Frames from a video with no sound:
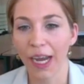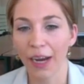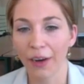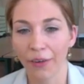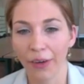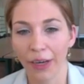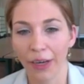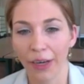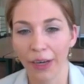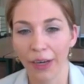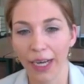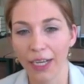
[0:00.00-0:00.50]
the
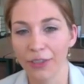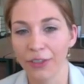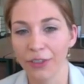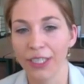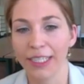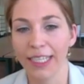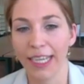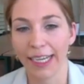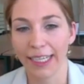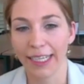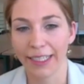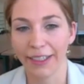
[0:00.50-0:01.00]
agriculture
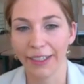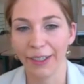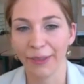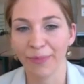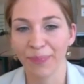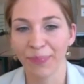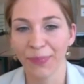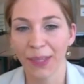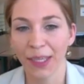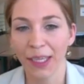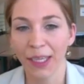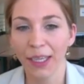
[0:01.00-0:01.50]
sector.
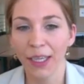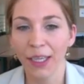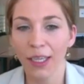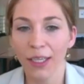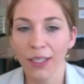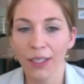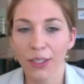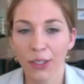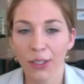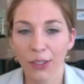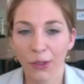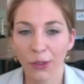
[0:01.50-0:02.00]

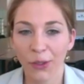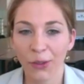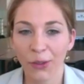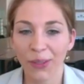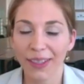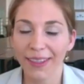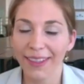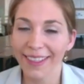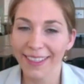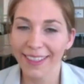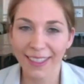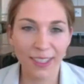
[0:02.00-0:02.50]
So
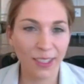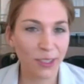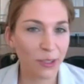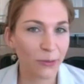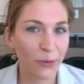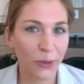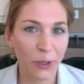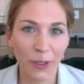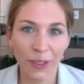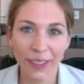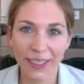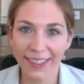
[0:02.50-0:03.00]
this is,
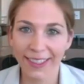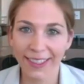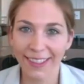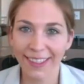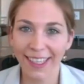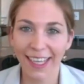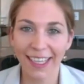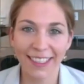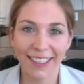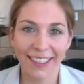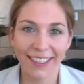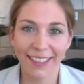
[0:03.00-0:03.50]
of course,
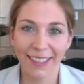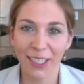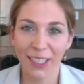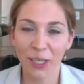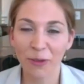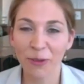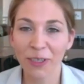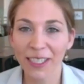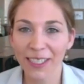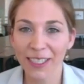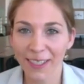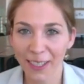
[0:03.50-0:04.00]
not the
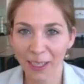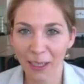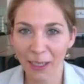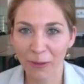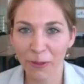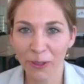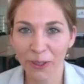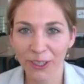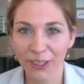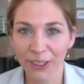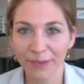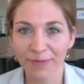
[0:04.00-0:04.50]
only
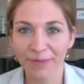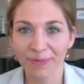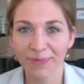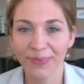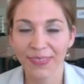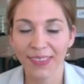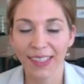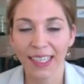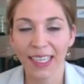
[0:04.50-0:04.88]
solution,